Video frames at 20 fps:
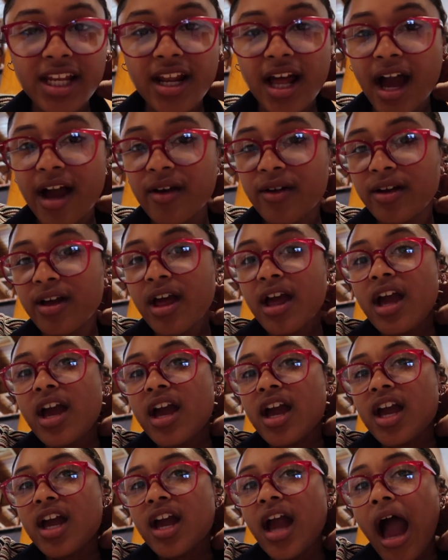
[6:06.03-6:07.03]
I,
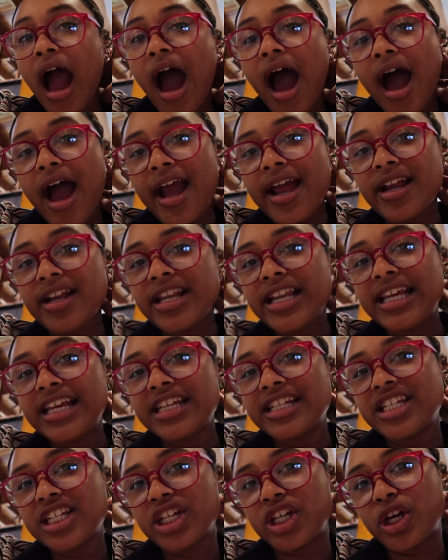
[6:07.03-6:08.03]
I
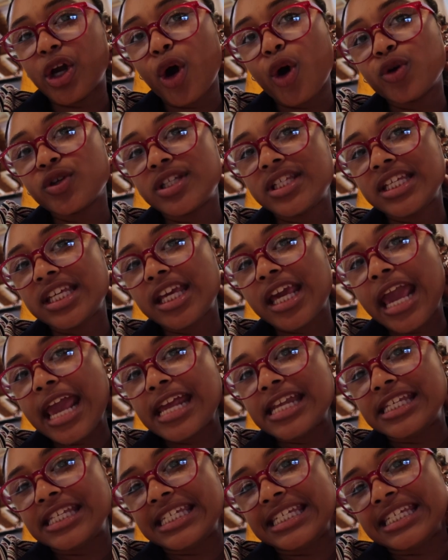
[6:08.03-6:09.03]
need to go see
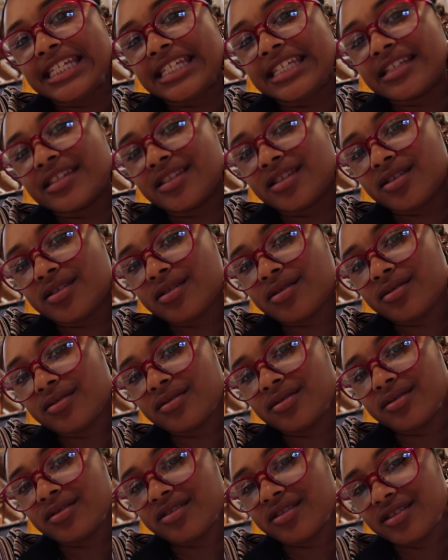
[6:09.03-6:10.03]

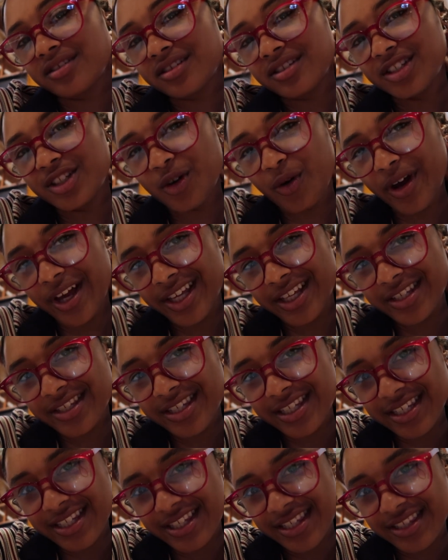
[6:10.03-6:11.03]
ATEEZ. So I can
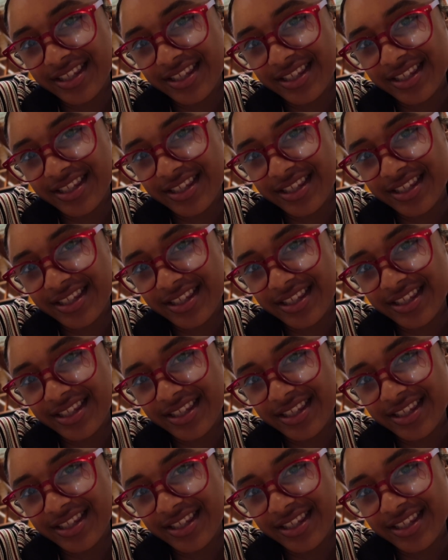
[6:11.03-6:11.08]
see.